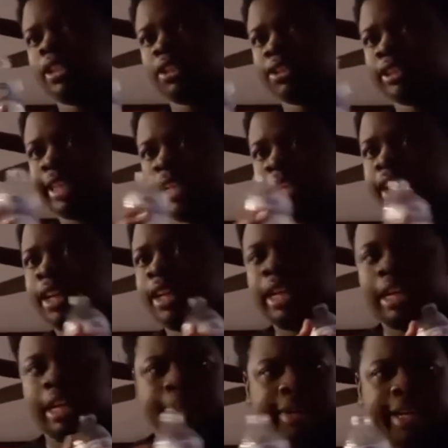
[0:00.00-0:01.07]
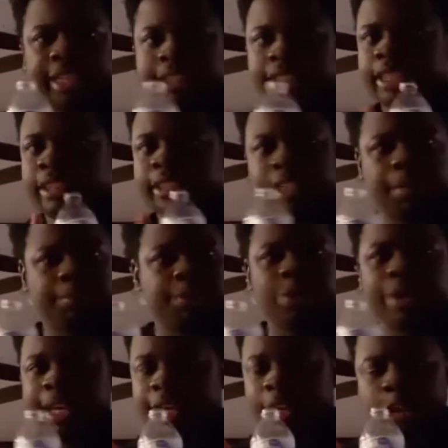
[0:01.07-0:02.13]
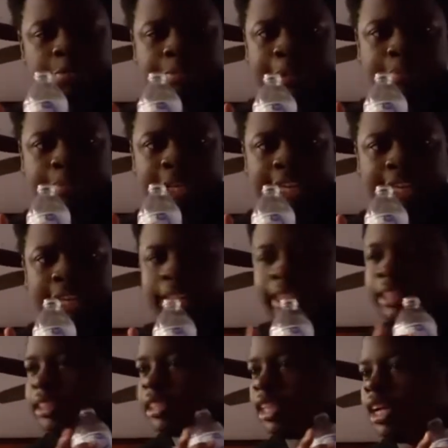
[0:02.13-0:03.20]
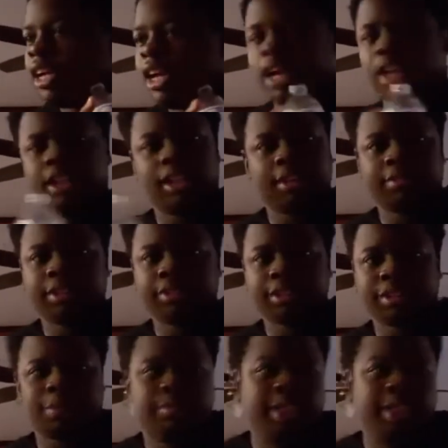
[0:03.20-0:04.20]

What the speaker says: You know what I'm saying? Amazing W human beings. I love them so